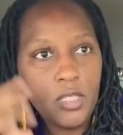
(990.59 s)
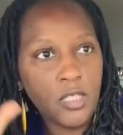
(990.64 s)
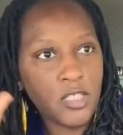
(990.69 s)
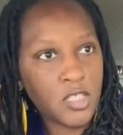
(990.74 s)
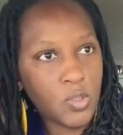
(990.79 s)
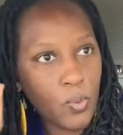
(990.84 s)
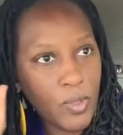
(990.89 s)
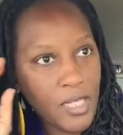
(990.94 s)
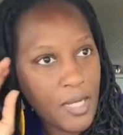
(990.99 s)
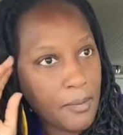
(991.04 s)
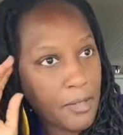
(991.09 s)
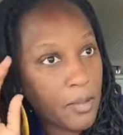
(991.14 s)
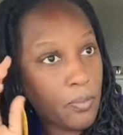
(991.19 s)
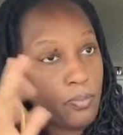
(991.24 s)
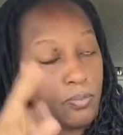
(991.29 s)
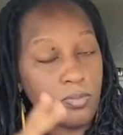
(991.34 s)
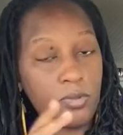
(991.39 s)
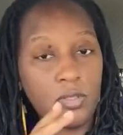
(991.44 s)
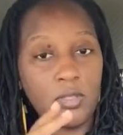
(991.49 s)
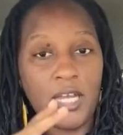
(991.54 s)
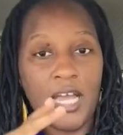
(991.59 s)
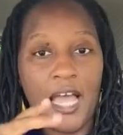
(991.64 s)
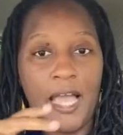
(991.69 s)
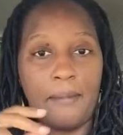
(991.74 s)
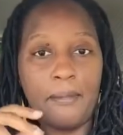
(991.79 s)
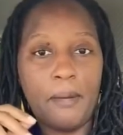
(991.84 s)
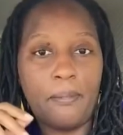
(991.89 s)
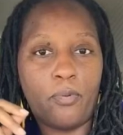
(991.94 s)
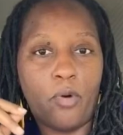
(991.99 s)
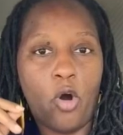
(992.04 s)
So we don't
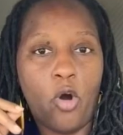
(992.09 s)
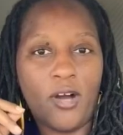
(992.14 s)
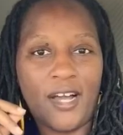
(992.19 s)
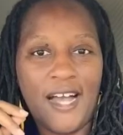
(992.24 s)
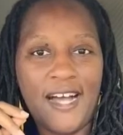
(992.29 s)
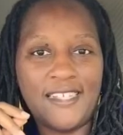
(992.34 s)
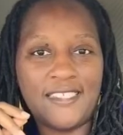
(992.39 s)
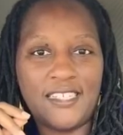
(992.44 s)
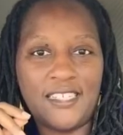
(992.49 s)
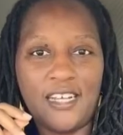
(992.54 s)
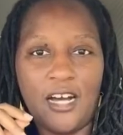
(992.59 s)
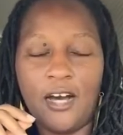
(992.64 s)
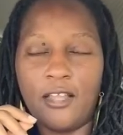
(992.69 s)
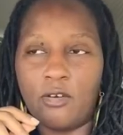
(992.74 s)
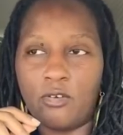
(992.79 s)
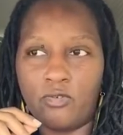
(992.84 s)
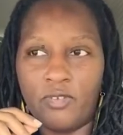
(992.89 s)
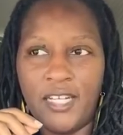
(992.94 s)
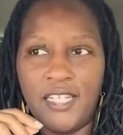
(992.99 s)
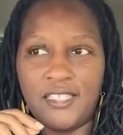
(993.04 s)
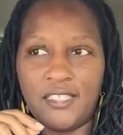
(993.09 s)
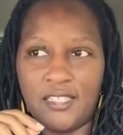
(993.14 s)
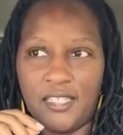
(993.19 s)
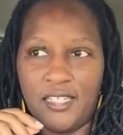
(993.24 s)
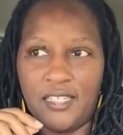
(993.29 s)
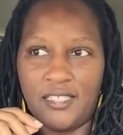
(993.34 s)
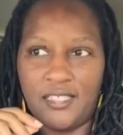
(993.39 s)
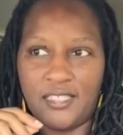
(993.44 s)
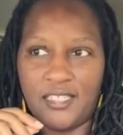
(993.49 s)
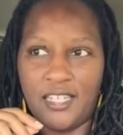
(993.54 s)
came up with all kinds of other
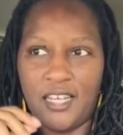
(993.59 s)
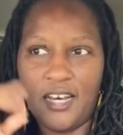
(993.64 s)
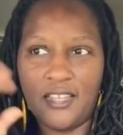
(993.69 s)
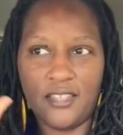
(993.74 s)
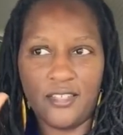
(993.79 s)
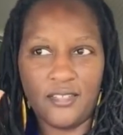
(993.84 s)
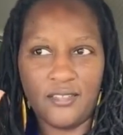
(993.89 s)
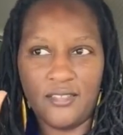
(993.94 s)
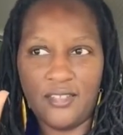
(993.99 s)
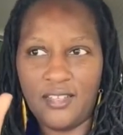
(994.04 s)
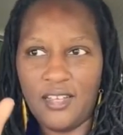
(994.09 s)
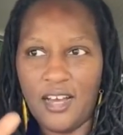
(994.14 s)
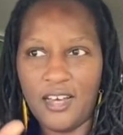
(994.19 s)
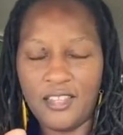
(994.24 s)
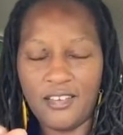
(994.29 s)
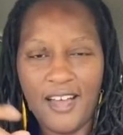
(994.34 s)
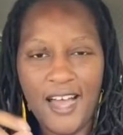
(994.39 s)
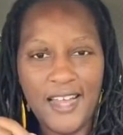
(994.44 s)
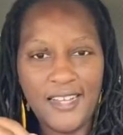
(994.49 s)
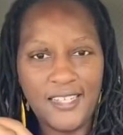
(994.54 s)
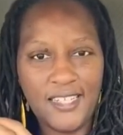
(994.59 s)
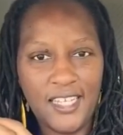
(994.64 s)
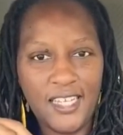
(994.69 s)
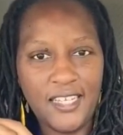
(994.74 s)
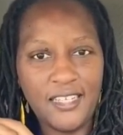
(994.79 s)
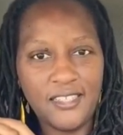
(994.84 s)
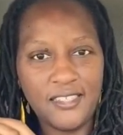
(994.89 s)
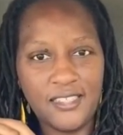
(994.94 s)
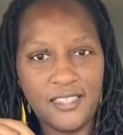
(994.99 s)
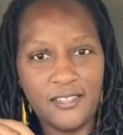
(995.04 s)
reasonings and other
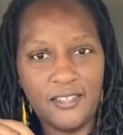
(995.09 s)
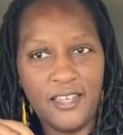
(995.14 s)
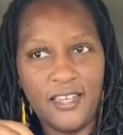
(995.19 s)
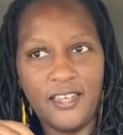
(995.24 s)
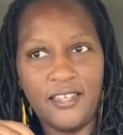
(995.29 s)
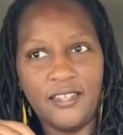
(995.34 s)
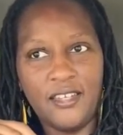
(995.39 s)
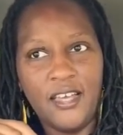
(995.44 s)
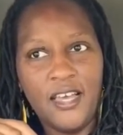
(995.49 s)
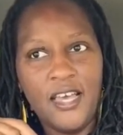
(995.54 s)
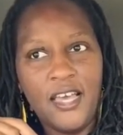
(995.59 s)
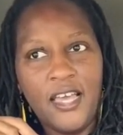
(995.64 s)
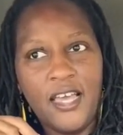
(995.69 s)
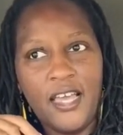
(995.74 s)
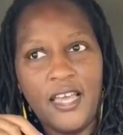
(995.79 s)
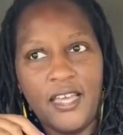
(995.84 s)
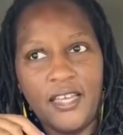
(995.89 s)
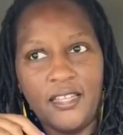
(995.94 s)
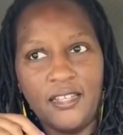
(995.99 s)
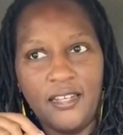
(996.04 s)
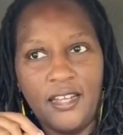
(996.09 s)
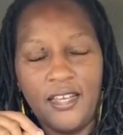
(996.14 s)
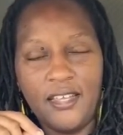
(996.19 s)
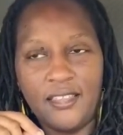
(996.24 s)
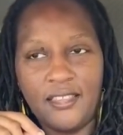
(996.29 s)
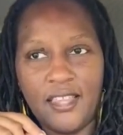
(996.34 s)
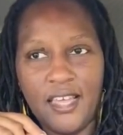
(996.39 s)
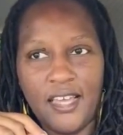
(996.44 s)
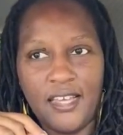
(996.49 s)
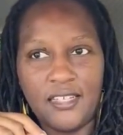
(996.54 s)
ideas
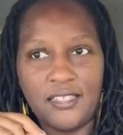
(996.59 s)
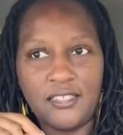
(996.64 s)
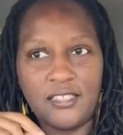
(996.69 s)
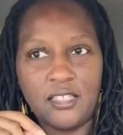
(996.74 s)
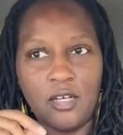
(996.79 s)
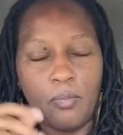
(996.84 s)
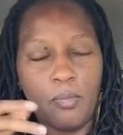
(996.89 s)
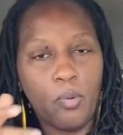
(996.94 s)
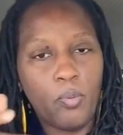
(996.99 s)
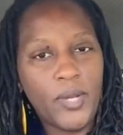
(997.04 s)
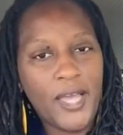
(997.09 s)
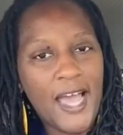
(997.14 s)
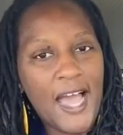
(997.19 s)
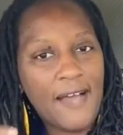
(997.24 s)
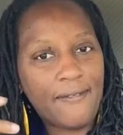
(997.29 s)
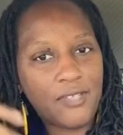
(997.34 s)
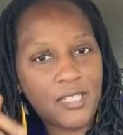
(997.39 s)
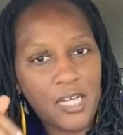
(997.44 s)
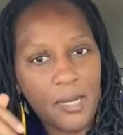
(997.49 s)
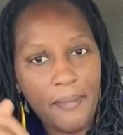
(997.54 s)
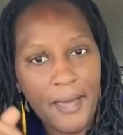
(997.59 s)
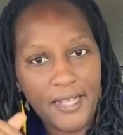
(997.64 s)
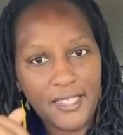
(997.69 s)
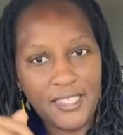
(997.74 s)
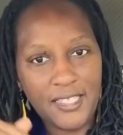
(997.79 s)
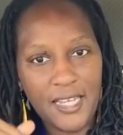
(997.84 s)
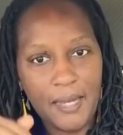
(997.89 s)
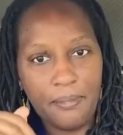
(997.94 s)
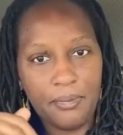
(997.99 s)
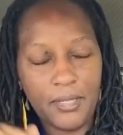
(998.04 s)
and things. So, but we have to come back
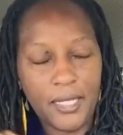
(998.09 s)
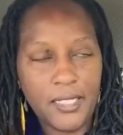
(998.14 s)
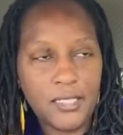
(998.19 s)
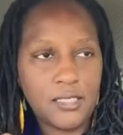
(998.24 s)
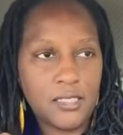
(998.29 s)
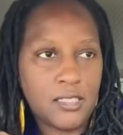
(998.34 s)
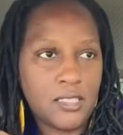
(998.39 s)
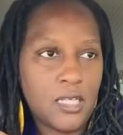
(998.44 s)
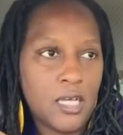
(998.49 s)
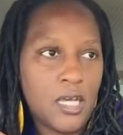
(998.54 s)
to that place,